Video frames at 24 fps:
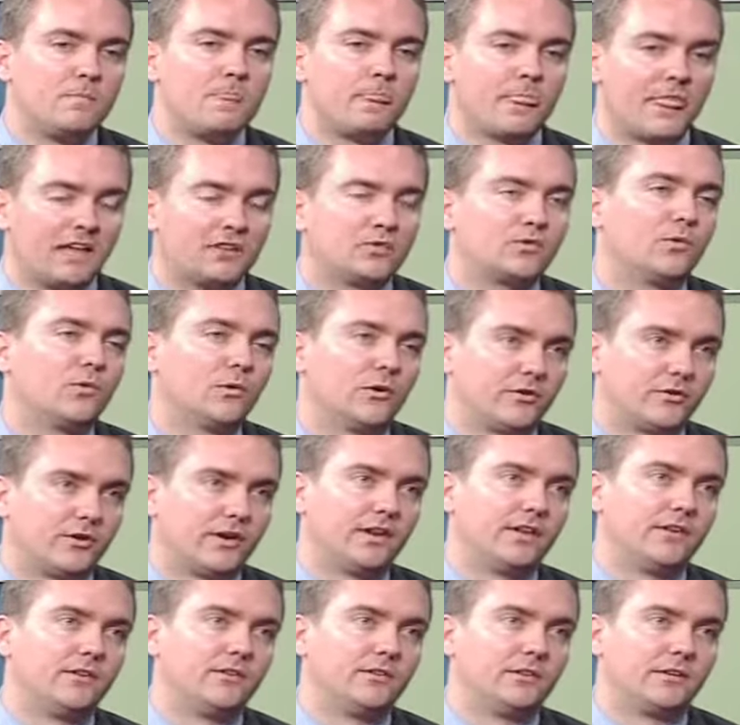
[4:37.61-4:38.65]
That's what we're trying
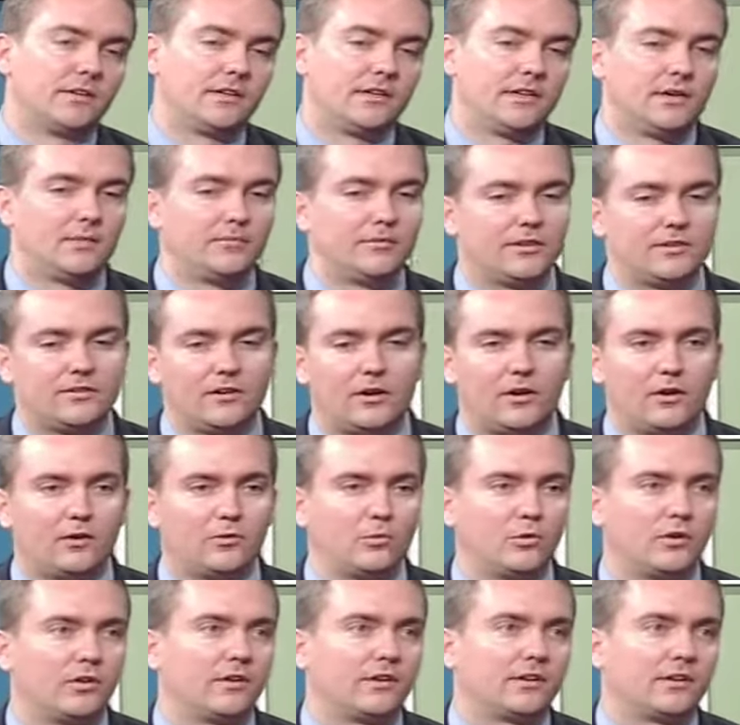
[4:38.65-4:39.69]
to do in KIPP. It's hard
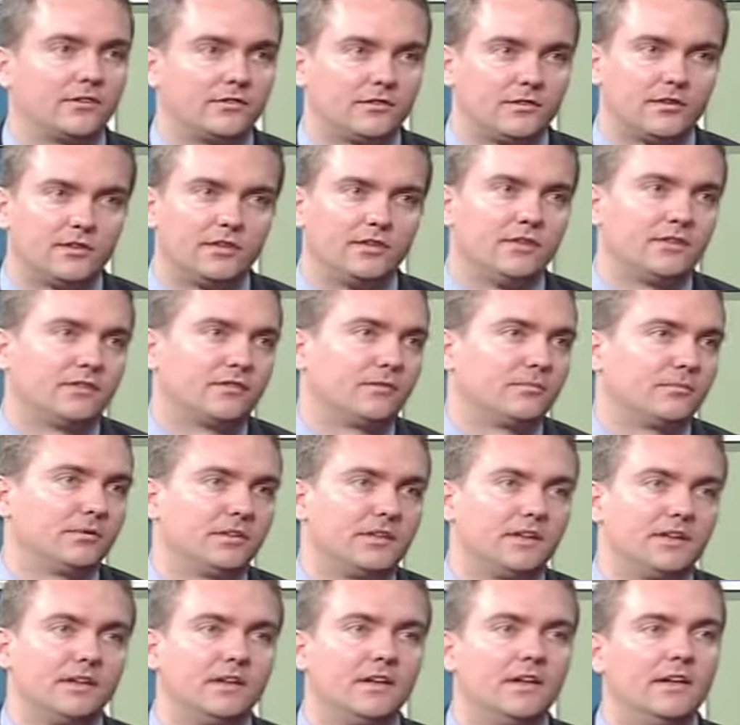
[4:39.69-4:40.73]
work, it's good
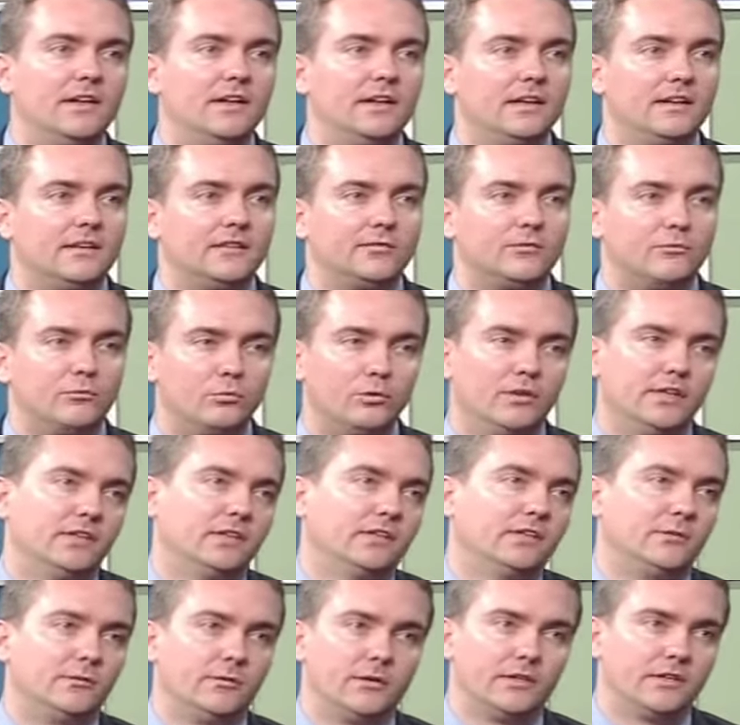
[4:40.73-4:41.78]
discipline, it's
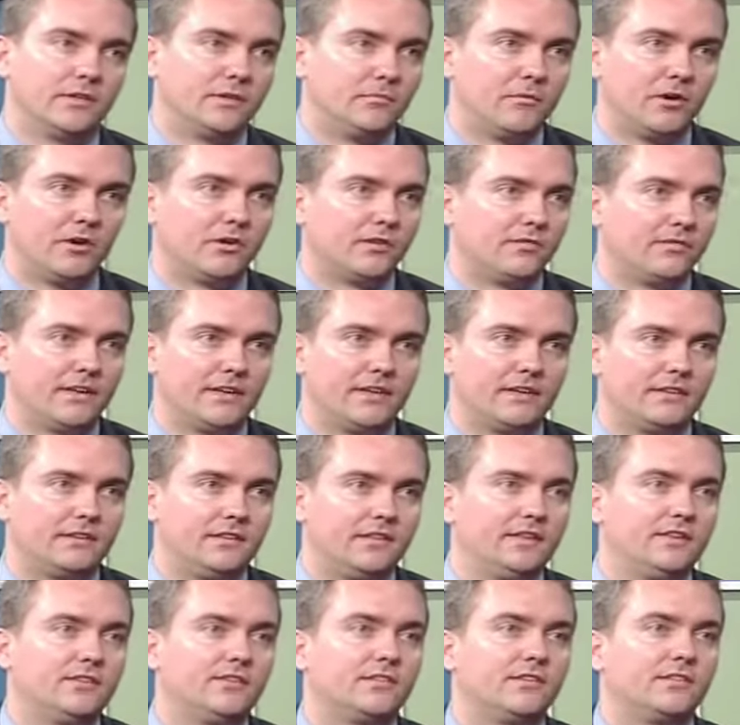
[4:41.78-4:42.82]
really, really motivated
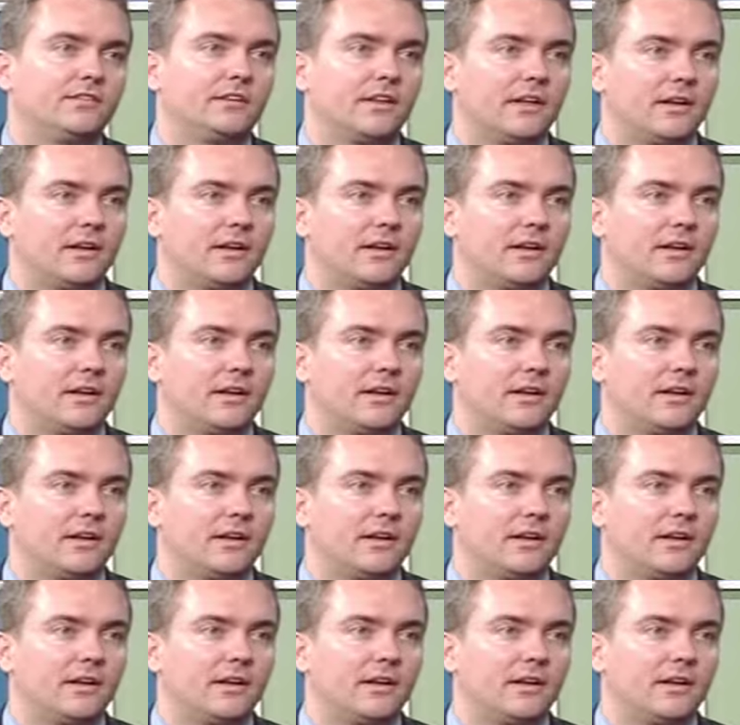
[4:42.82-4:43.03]
teachers.